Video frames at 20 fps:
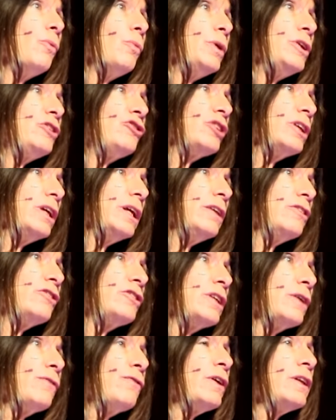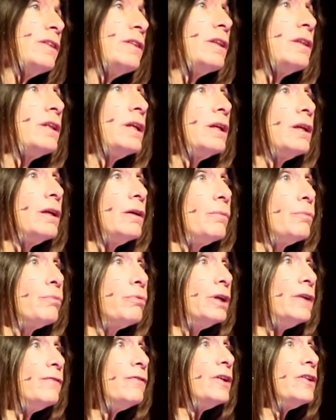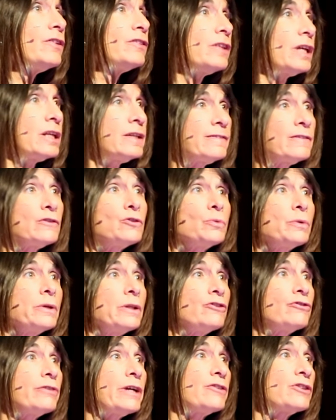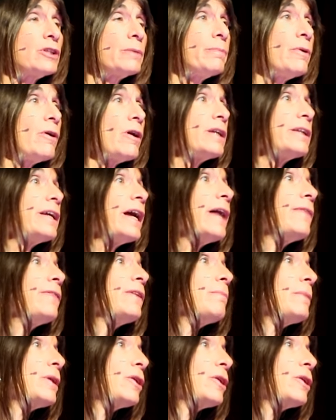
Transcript: which is different than the previous studies of twins raised apart and the